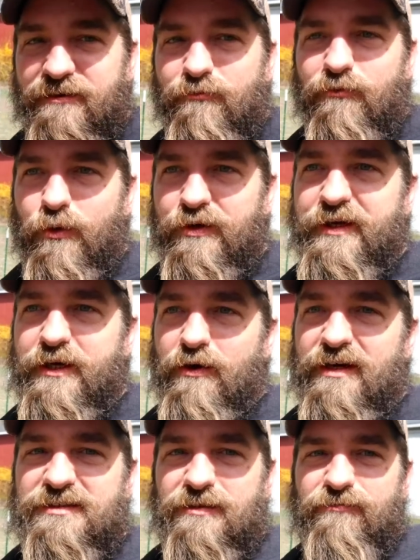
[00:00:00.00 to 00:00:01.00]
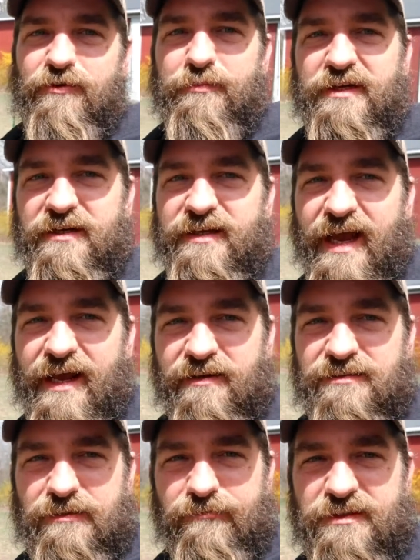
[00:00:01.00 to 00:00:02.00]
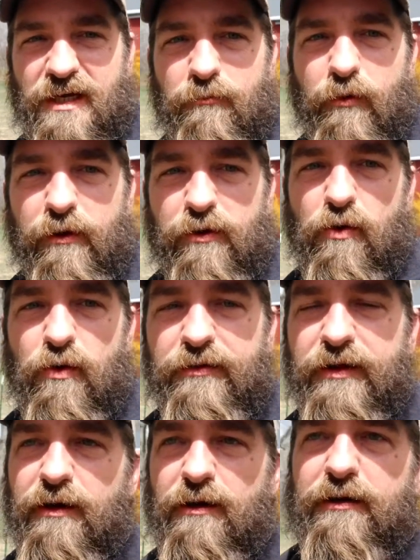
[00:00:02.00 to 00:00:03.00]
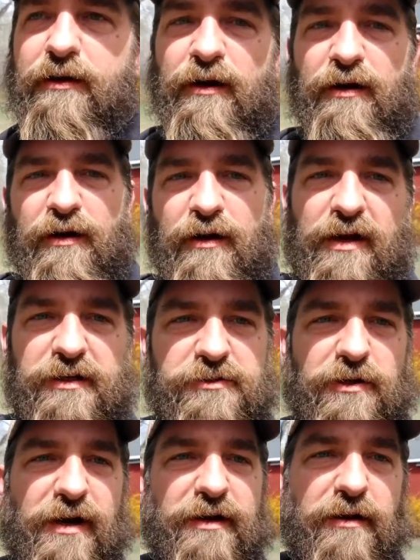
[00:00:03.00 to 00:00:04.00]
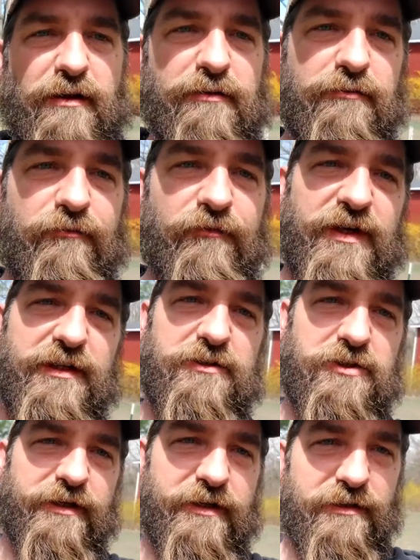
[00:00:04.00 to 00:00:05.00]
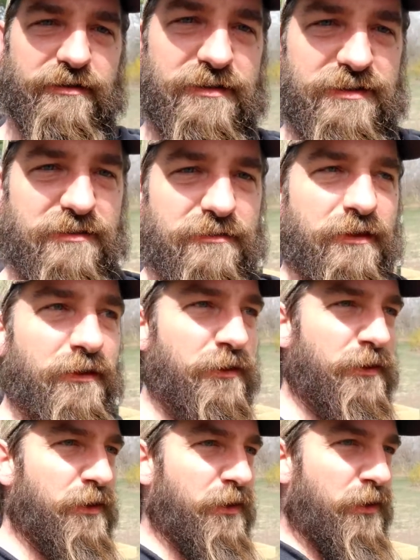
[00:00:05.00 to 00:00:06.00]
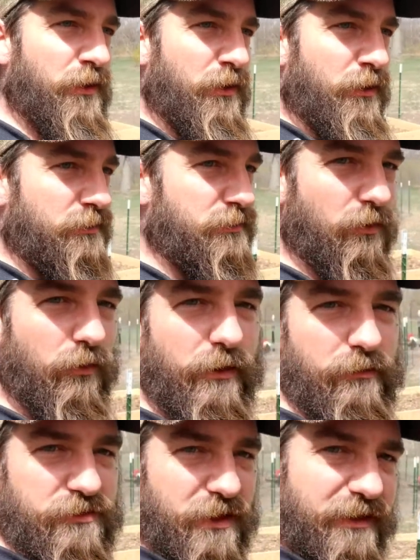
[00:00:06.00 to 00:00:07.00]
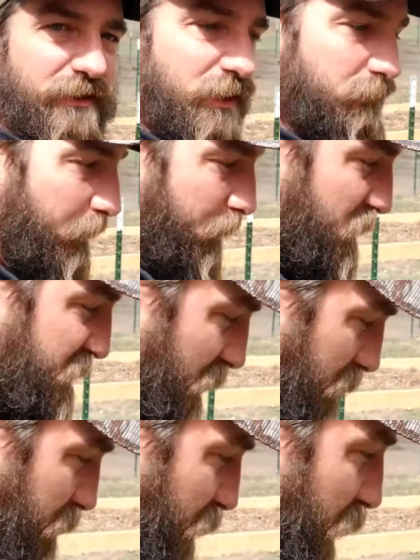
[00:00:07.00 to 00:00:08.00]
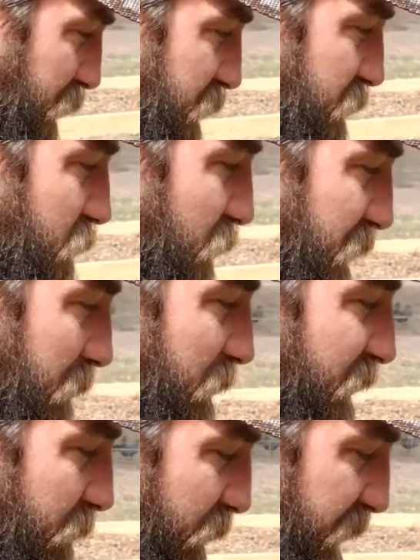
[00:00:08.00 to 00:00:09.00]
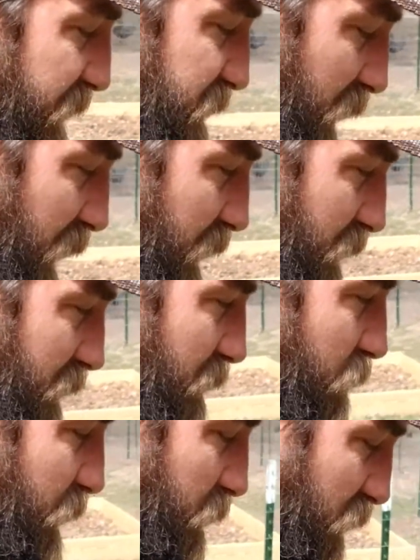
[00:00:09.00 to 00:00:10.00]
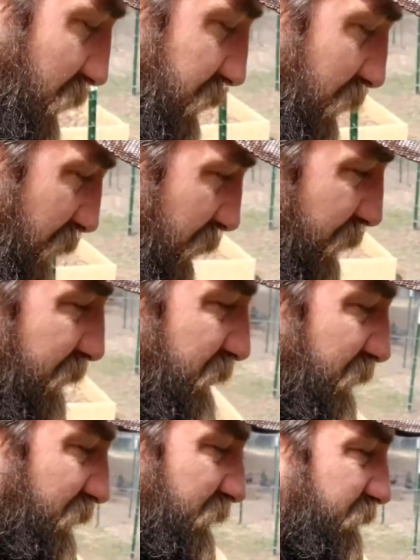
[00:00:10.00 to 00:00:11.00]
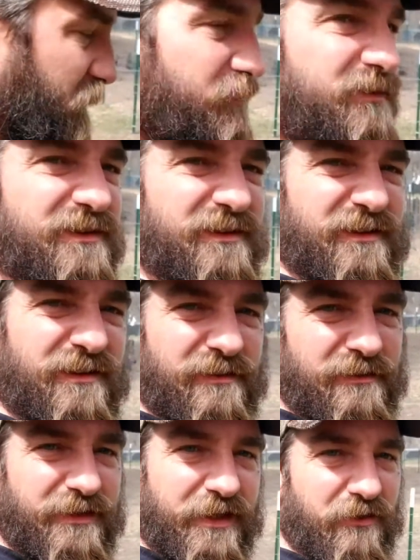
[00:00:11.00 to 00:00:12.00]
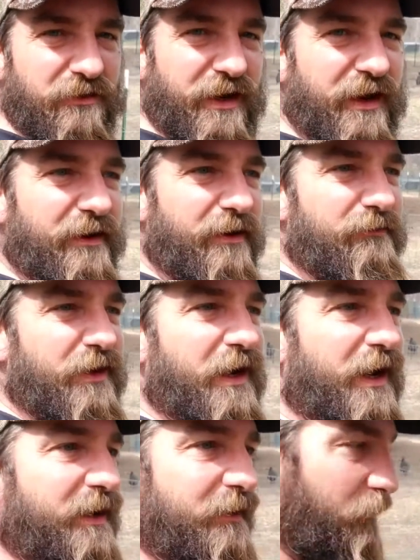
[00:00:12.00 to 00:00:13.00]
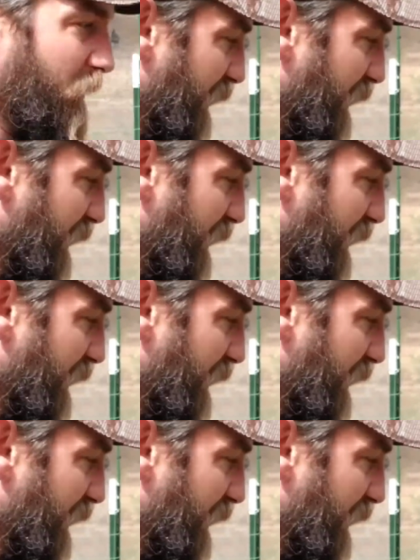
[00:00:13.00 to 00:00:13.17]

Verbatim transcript: really aggressive to me and Candace every time we'd go in there and try to feed the chickens. And so we were trying to come up with something to do with him. Anyways, we don't like, you know, killing any of our